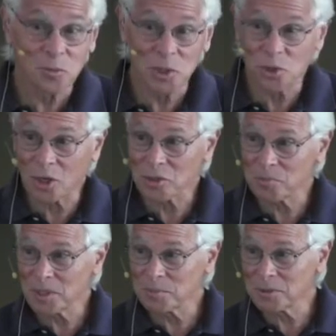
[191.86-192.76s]
We talked
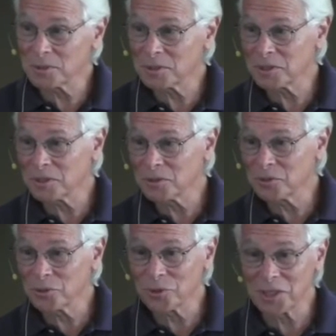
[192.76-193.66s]
to people
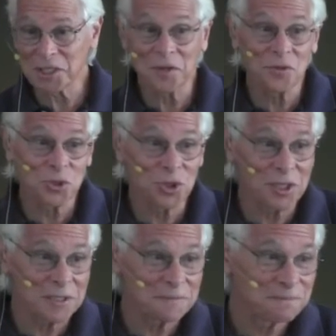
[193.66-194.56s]
who had already done the
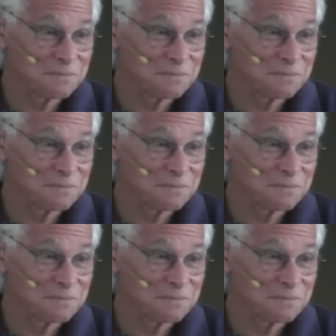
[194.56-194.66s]
journey,